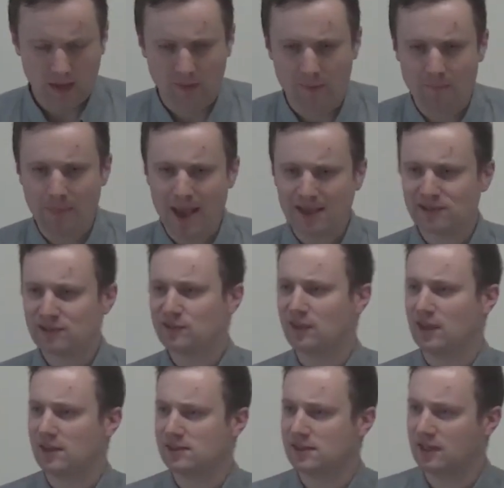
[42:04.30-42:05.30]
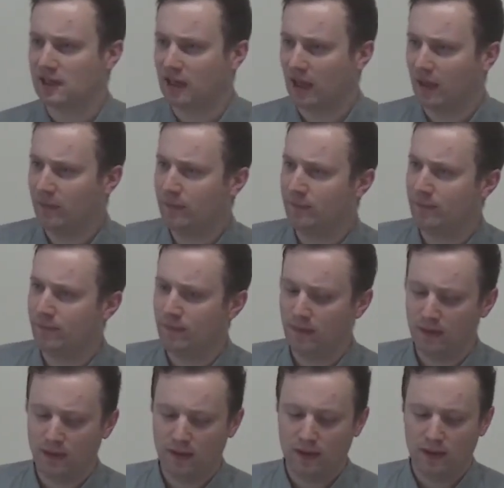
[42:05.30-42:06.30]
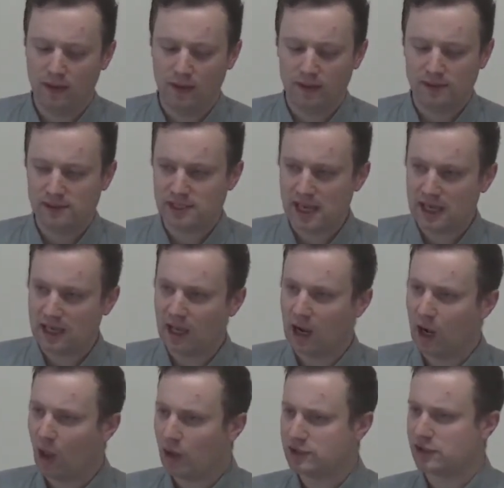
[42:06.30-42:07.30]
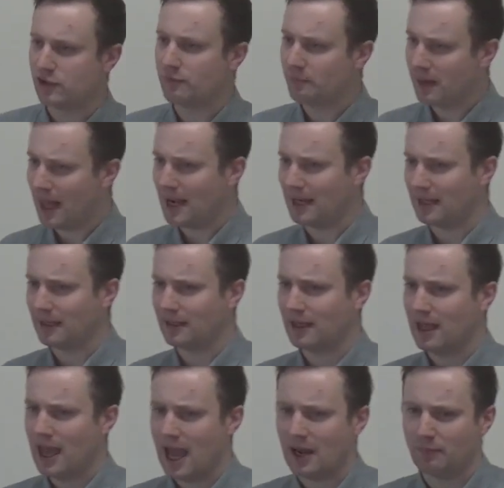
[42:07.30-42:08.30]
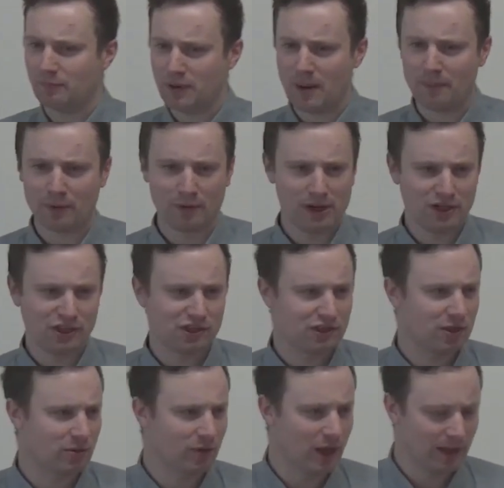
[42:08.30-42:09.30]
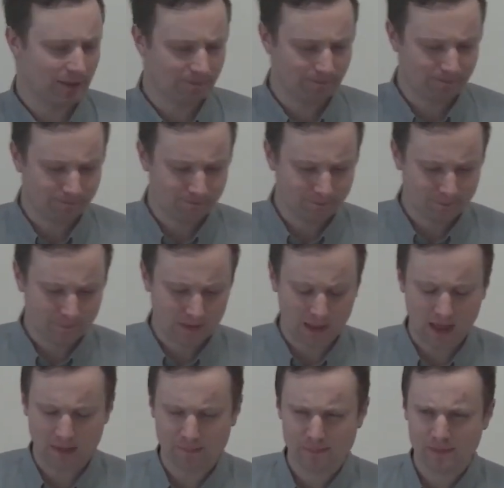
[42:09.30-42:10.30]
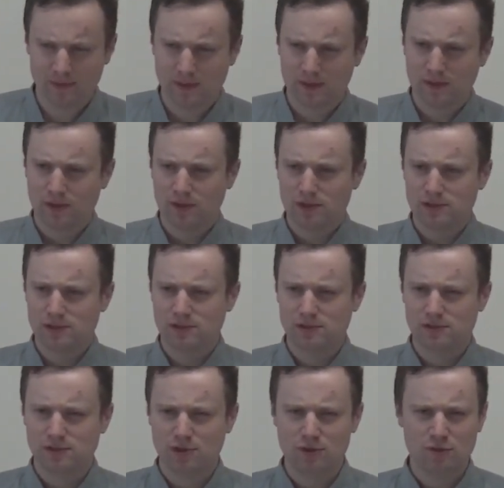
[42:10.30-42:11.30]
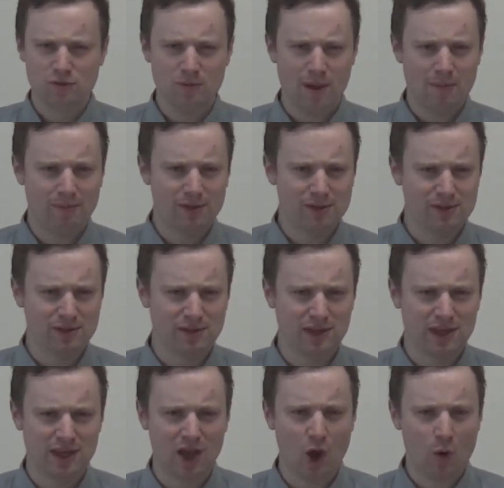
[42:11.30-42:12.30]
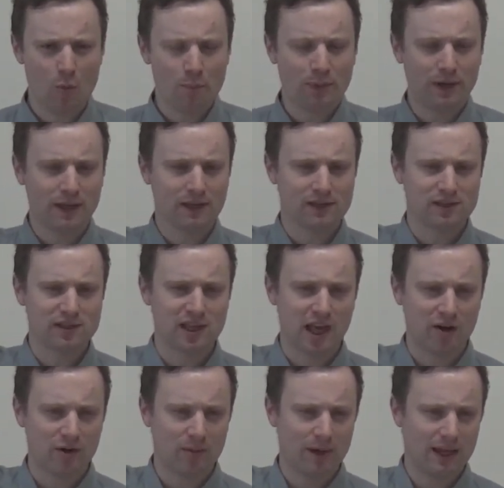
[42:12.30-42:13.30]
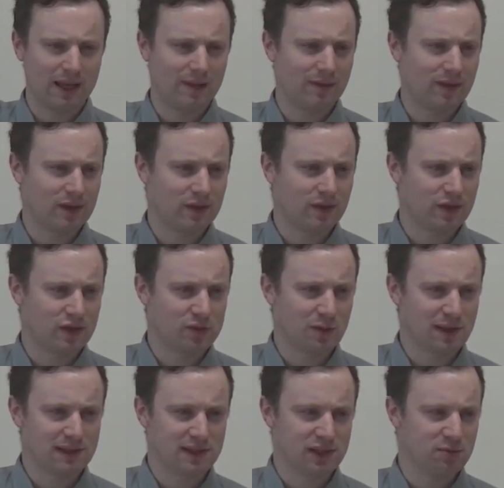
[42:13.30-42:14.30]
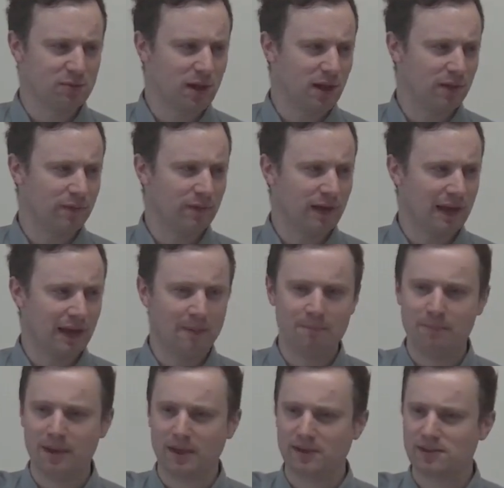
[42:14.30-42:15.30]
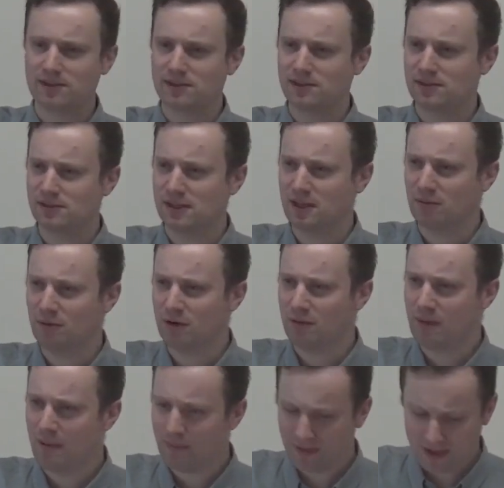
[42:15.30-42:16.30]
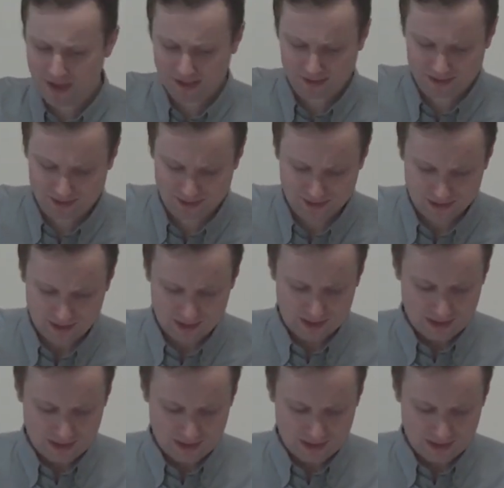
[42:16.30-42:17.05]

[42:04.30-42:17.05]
Uh, the best things in life take a lot of planning and preparation, don't they? Um, who remembers the opening ceremony at the, the 2012 Olympics? Does anyone remember that?